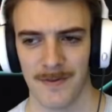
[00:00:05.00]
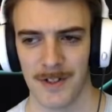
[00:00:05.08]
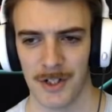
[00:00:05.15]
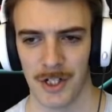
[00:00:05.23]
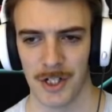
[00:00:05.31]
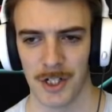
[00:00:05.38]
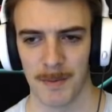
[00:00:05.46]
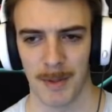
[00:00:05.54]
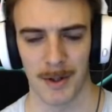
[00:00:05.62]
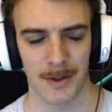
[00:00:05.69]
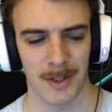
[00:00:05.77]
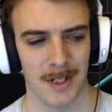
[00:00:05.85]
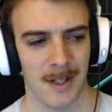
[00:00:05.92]
to GG
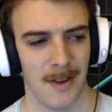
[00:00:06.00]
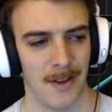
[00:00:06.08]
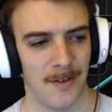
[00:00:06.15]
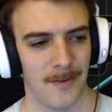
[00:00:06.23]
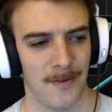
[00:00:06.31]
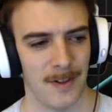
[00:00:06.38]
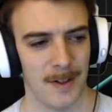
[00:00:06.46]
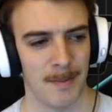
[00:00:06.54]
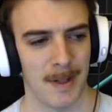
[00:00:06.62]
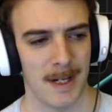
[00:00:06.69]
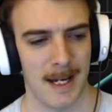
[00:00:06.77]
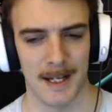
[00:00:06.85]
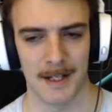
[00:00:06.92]
Poker, the
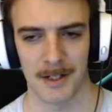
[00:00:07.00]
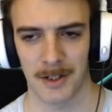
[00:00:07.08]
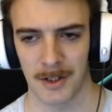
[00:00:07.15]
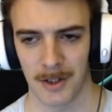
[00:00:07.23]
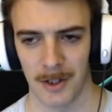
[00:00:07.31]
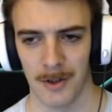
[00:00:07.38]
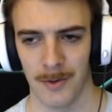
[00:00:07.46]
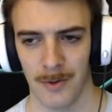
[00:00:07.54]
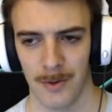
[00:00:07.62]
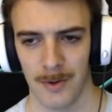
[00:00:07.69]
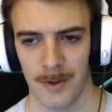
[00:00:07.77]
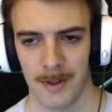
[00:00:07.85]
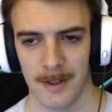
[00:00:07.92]
Flip and Go.
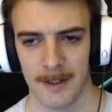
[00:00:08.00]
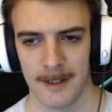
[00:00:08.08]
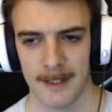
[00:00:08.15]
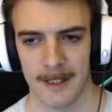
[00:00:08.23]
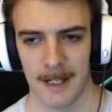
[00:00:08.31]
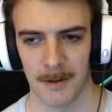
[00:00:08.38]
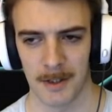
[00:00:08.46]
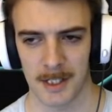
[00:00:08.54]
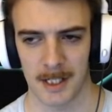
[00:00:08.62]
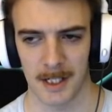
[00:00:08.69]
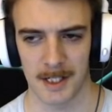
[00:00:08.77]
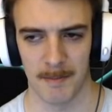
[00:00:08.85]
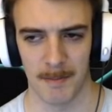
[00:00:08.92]
I'll
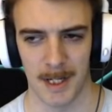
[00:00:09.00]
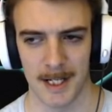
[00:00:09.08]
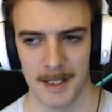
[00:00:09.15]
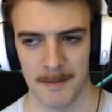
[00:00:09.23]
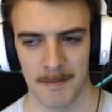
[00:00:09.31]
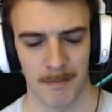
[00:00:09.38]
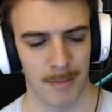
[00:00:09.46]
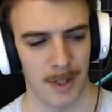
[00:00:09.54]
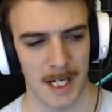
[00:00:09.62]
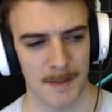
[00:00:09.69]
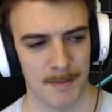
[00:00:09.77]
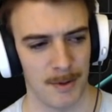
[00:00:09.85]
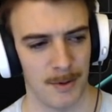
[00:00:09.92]
discuss the buy-in,
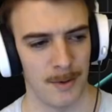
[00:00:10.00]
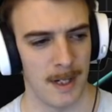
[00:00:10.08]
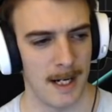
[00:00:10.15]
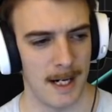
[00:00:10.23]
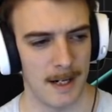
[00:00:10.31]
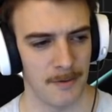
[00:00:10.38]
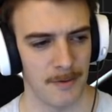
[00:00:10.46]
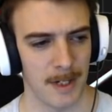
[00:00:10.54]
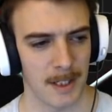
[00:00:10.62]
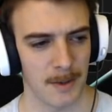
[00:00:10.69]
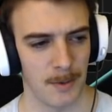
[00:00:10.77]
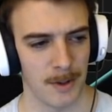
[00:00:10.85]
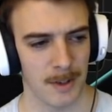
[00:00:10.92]
prize pool, how the
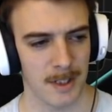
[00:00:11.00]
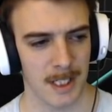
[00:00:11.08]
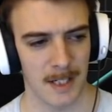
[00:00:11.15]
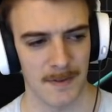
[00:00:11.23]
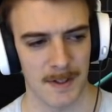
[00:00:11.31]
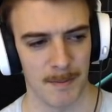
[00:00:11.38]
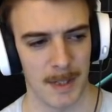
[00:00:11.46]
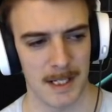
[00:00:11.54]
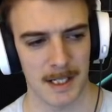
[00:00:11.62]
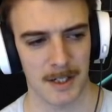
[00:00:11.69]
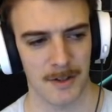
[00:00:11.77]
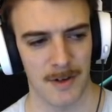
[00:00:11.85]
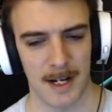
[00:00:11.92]
rake works, give some
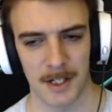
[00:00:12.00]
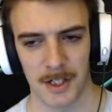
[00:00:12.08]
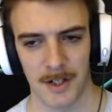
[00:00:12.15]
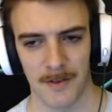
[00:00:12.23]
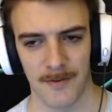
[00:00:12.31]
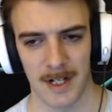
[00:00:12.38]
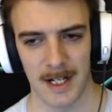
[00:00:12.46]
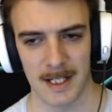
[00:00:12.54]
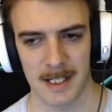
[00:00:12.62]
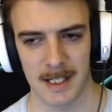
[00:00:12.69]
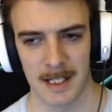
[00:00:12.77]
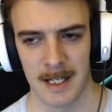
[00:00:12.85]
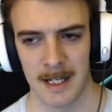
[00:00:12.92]
basic strategy
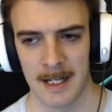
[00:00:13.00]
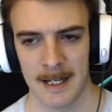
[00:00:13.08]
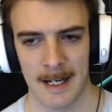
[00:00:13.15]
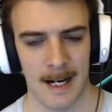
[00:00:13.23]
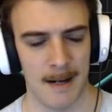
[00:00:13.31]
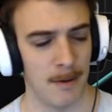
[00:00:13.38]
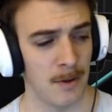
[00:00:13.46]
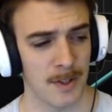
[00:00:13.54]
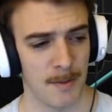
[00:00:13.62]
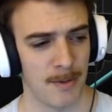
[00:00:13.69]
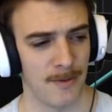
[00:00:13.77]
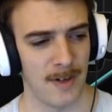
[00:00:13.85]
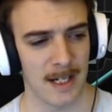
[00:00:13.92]
advice. I'll also
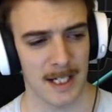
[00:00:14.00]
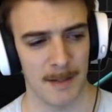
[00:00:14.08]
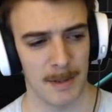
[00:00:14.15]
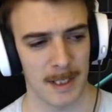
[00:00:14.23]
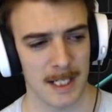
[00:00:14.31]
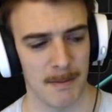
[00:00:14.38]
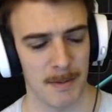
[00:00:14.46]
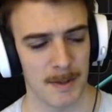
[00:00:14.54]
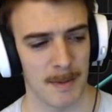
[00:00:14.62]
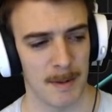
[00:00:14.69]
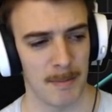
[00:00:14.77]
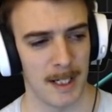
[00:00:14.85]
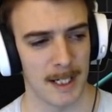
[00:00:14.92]
provide a couple examples of
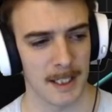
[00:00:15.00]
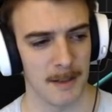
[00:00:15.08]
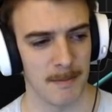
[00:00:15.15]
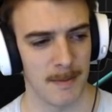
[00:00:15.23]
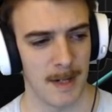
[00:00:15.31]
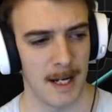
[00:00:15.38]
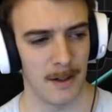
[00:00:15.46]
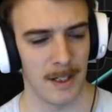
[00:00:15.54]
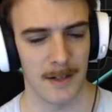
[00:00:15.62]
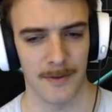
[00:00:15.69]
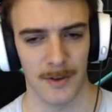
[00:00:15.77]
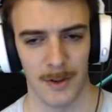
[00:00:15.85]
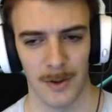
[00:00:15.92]
me playing them, and I'll
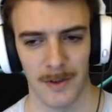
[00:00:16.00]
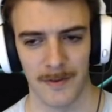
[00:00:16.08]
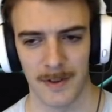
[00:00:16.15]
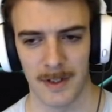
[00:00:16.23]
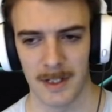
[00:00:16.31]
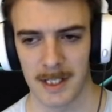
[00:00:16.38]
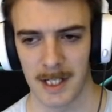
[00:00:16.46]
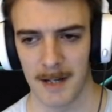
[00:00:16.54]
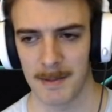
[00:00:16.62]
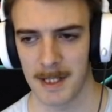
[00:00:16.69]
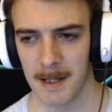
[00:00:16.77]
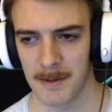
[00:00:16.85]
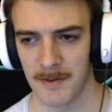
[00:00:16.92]
leave all of the
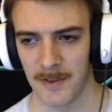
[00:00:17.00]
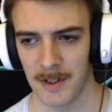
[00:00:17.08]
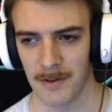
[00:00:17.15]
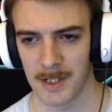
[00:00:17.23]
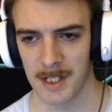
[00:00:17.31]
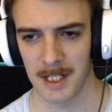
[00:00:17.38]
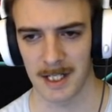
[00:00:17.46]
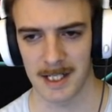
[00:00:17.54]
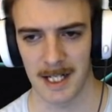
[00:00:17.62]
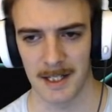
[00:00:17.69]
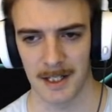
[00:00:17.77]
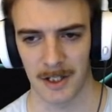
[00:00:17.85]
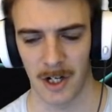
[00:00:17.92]
timestamps for those things
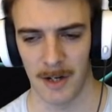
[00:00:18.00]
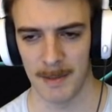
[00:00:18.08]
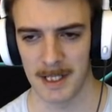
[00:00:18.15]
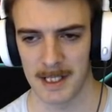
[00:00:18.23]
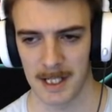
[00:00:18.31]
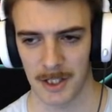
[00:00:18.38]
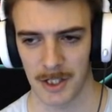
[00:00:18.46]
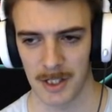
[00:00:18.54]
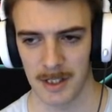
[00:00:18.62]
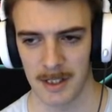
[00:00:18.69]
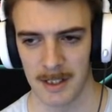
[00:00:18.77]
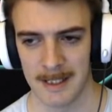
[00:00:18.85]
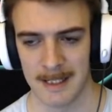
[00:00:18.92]
in the comments section.
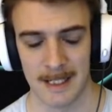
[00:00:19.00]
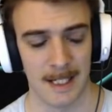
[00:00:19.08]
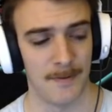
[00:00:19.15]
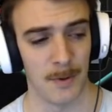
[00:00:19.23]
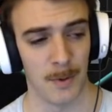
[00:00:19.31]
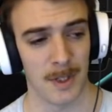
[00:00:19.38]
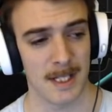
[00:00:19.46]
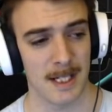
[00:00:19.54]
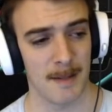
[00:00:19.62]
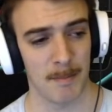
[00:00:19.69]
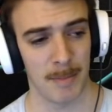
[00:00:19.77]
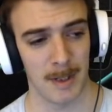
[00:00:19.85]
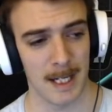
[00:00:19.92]
If you want to
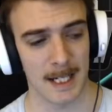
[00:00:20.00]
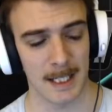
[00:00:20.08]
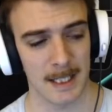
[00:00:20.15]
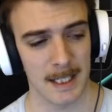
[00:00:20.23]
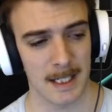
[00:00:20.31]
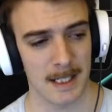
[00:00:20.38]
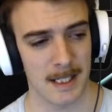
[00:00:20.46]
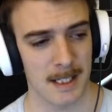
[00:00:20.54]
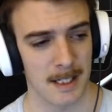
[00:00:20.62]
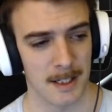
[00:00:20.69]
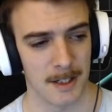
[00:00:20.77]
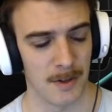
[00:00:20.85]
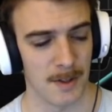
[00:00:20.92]
start playing
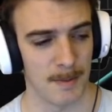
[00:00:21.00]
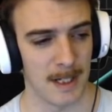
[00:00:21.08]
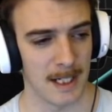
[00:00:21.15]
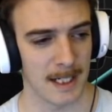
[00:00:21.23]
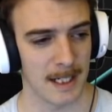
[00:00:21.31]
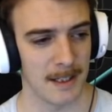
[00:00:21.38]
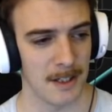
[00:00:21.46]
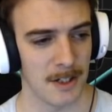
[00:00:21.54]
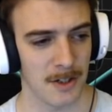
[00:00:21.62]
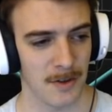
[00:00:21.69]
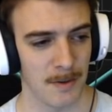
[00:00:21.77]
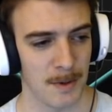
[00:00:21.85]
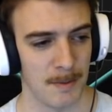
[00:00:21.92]
these, use my link in the
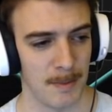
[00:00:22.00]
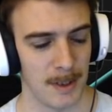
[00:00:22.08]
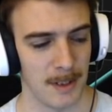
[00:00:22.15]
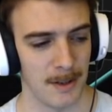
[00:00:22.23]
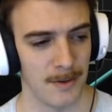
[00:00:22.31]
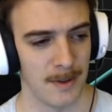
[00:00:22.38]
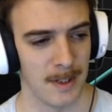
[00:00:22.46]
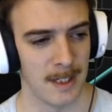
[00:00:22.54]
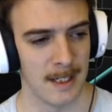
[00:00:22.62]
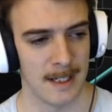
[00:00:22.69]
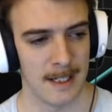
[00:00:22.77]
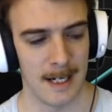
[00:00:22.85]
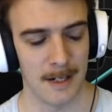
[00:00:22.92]
description below.
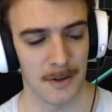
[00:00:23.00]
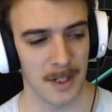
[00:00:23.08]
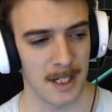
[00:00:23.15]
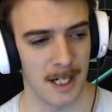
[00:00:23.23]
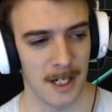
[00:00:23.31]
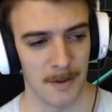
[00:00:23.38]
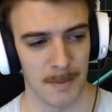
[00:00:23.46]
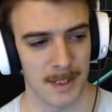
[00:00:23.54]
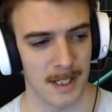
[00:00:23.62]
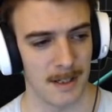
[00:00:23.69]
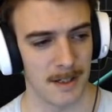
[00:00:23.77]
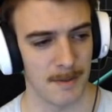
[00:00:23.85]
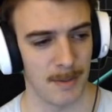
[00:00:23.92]
You get
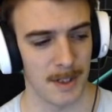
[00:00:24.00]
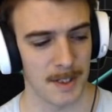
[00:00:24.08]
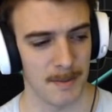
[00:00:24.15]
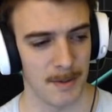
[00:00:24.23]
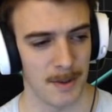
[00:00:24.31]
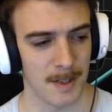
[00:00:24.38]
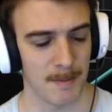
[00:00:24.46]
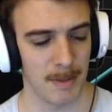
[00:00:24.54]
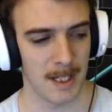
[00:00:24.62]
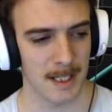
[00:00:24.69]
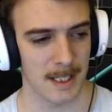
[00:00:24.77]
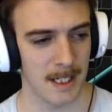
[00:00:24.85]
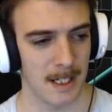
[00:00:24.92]
100% deposit bonus,
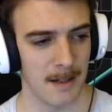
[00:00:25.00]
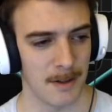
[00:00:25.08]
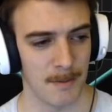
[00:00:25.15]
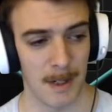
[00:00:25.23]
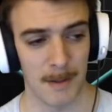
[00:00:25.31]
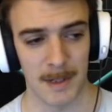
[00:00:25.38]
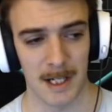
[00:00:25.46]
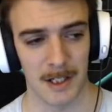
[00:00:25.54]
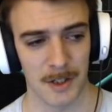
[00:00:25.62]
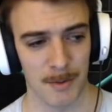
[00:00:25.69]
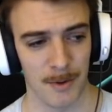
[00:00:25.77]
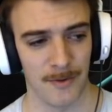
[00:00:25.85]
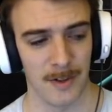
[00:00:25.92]
plus you may be
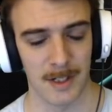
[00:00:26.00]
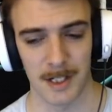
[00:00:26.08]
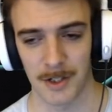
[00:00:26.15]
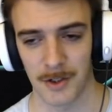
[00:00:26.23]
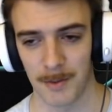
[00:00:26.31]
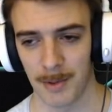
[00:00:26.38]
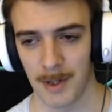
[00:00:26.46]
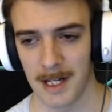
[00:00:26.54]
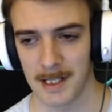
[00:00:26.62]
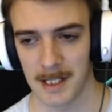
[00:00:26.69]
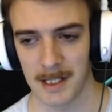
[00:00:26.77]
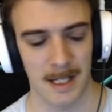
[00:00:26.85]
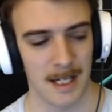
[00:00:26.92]
eligible for additional
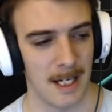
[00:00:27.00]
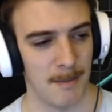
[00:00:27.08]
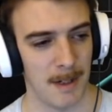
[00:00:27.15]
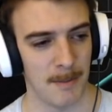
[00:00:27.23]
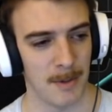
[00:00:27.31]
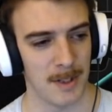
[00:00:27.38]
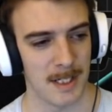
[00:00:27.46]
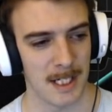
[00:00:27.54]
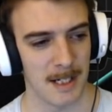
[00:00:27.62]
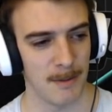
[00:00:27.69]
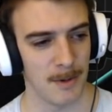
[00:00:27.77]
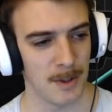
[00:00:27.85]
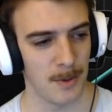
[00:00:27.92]
prizes. Hit me up with a
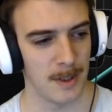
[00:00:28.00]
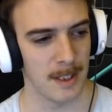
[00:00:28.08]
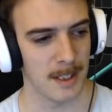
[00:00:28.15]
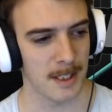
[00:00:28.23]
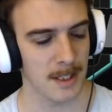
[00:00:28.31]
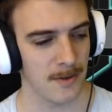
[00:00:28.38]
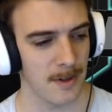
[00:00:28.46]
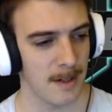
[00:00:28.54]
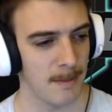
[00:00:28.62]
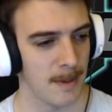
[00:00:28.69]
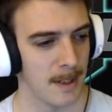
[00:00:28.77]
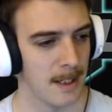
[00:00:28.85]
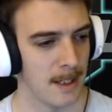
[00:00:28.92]
DM on Twitter,
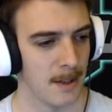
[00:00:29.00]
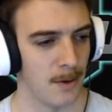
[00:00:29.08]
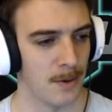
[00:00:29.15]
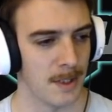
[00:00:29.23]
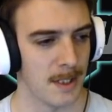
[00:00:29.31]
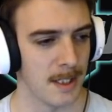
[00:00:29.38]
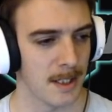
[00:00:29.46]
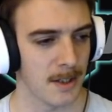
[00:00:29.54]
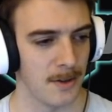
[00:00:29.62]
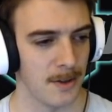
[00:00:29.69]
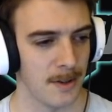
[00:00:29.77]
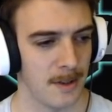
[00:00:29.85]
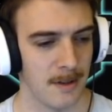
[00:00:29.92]
Instagram, or
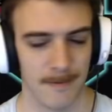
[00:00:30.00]
Discord.